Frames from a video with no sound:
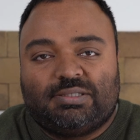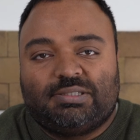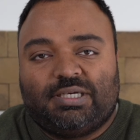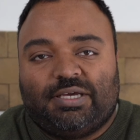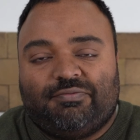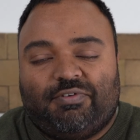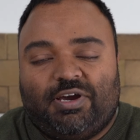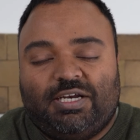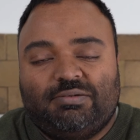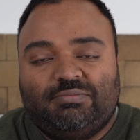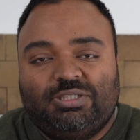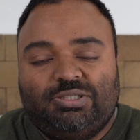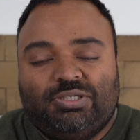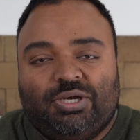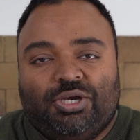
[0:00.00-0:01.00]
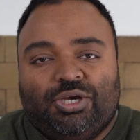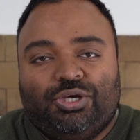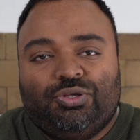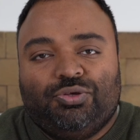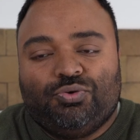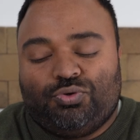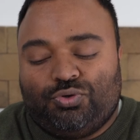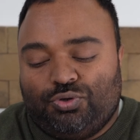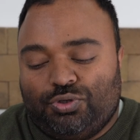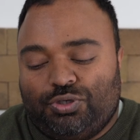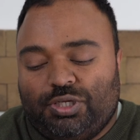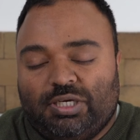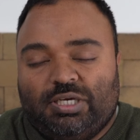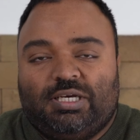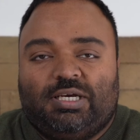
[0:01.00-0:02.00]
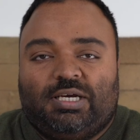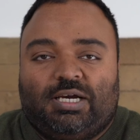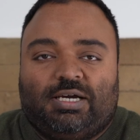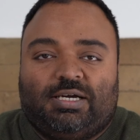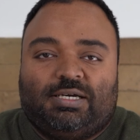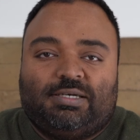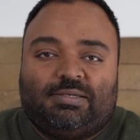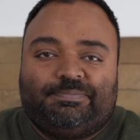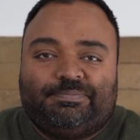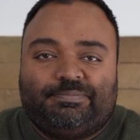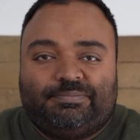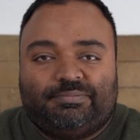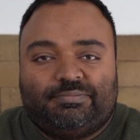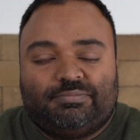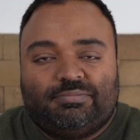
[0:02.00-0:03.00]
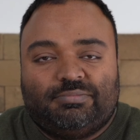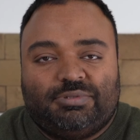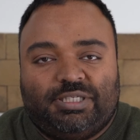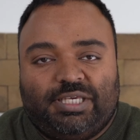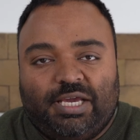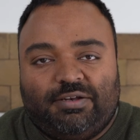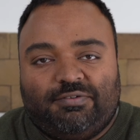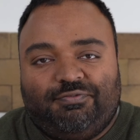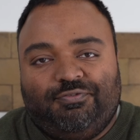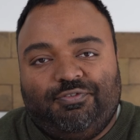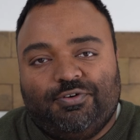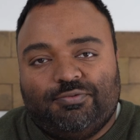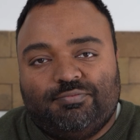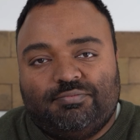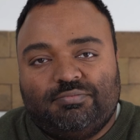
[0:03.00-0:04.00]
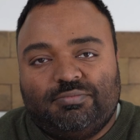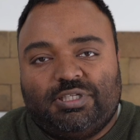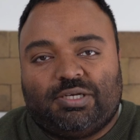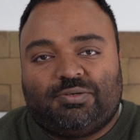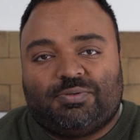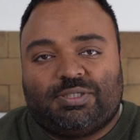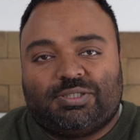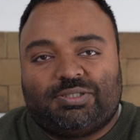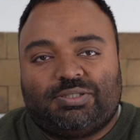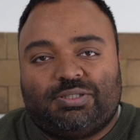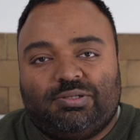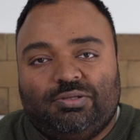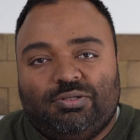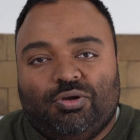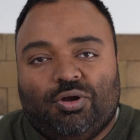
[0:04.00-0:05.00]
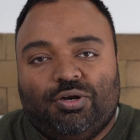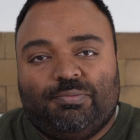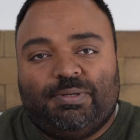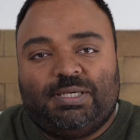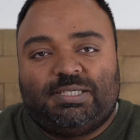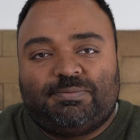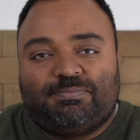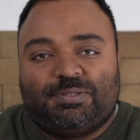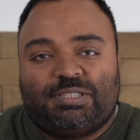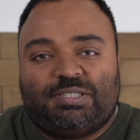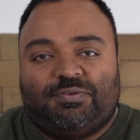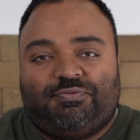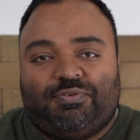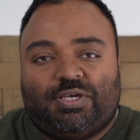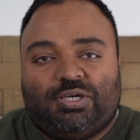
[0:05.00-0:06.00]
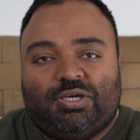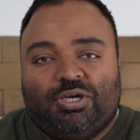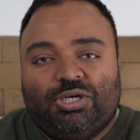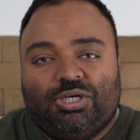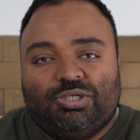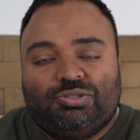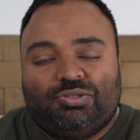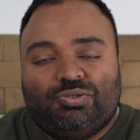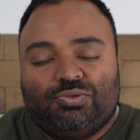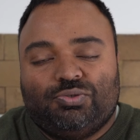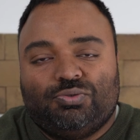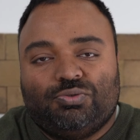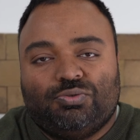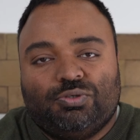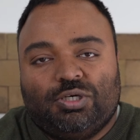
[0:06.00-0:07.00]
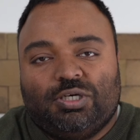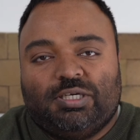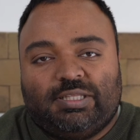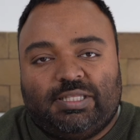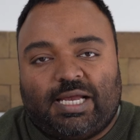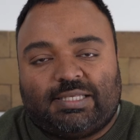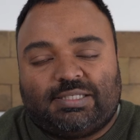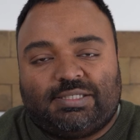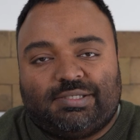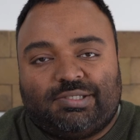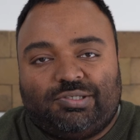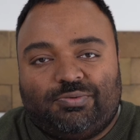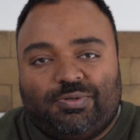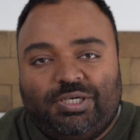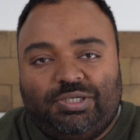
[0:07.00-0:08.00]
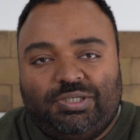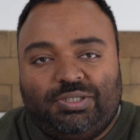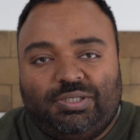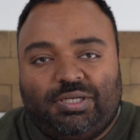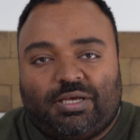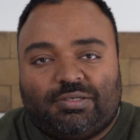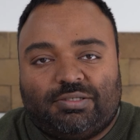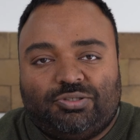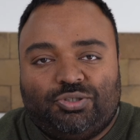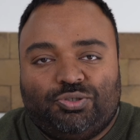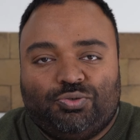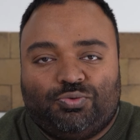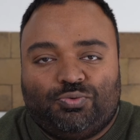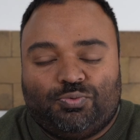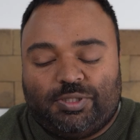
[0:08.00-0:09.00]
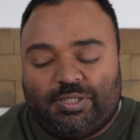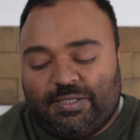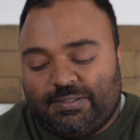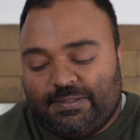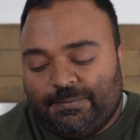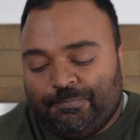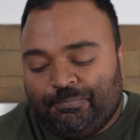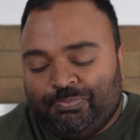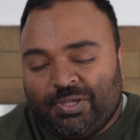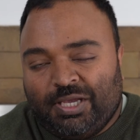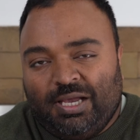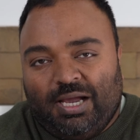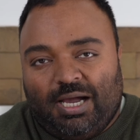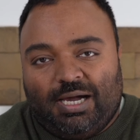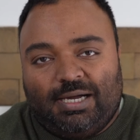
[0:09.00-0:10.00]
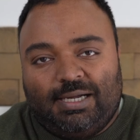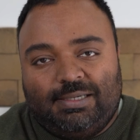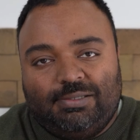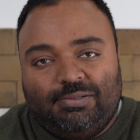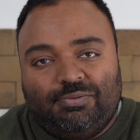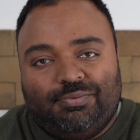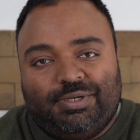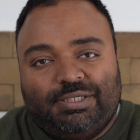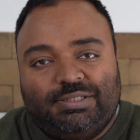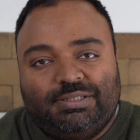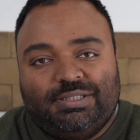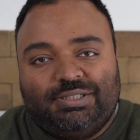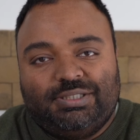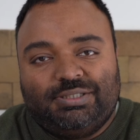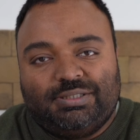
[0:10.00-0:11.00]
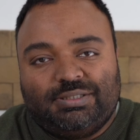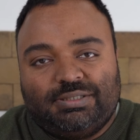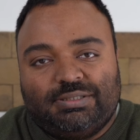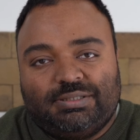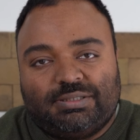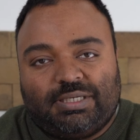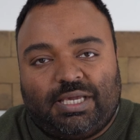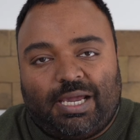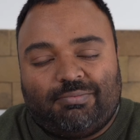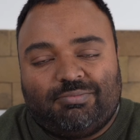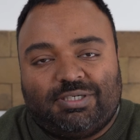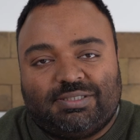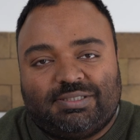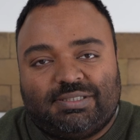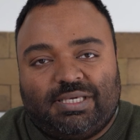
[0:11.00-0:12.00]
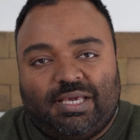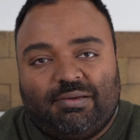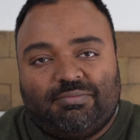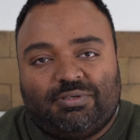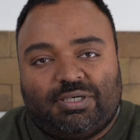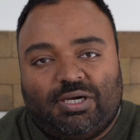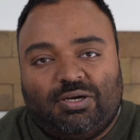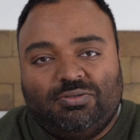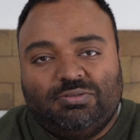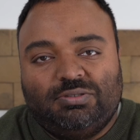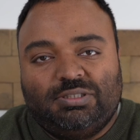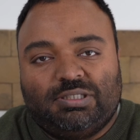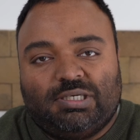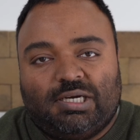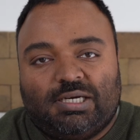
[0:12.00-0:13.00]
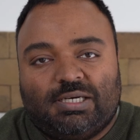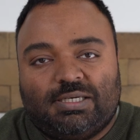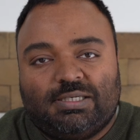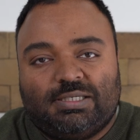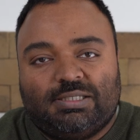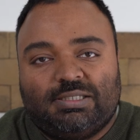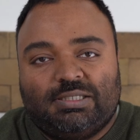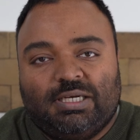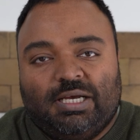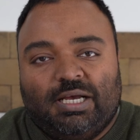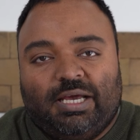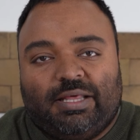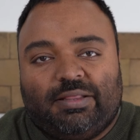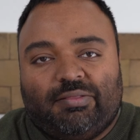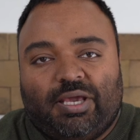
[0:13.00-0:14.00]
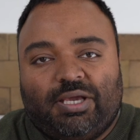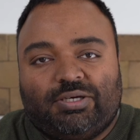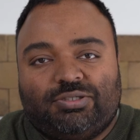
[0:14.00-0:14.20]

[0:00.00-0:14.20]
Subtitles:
environment, you could get film that was going to be specific to that situation and shoot with it. When digital cameras came around, they